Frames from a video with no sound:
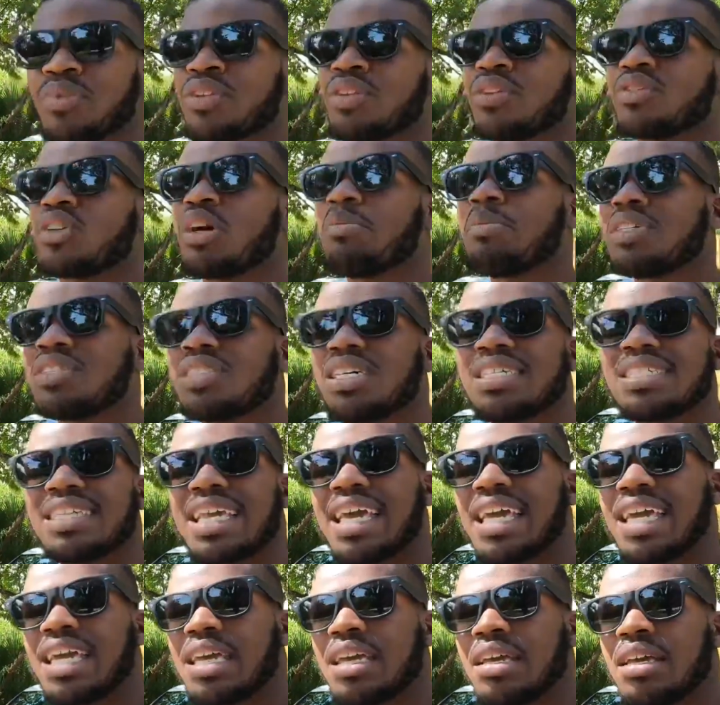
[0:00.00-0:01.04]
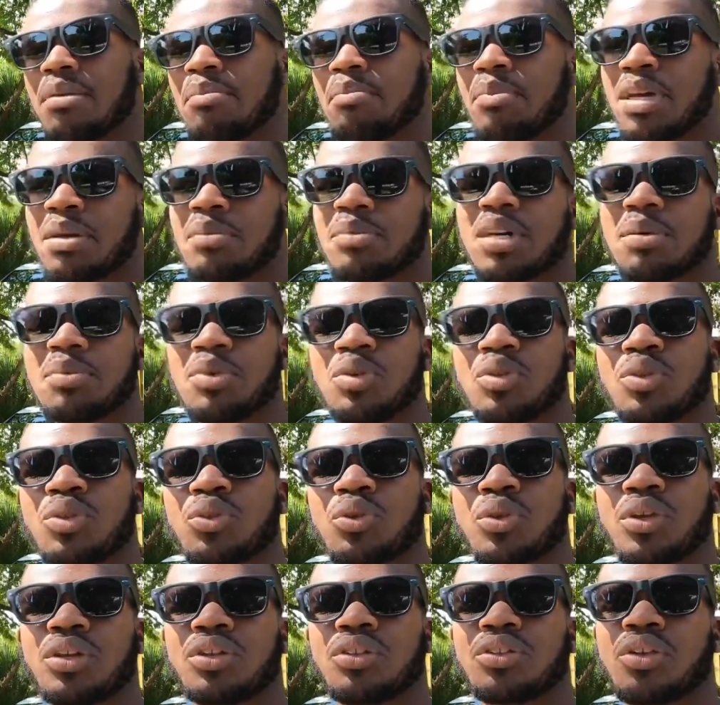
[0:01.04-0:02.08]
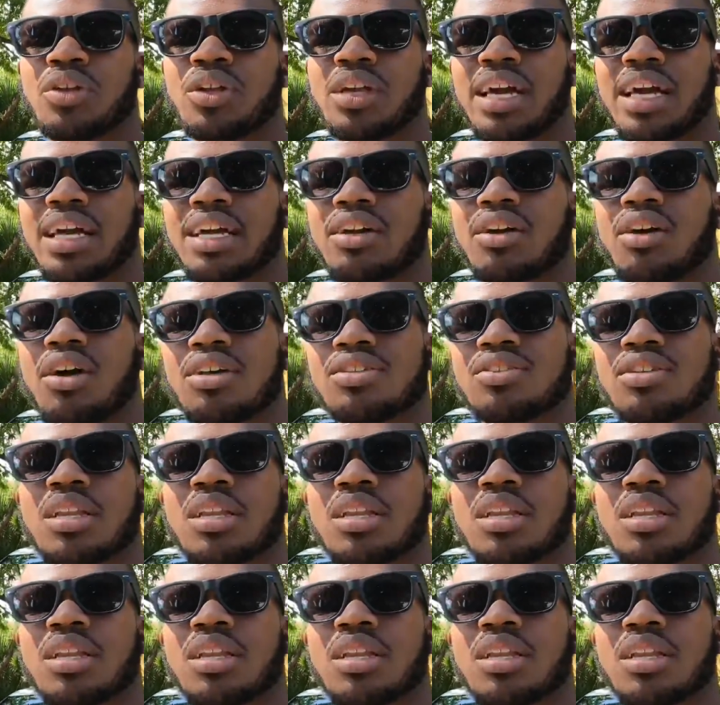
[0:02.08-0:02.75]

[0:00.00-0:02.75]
So how much does a BMW 330i cost?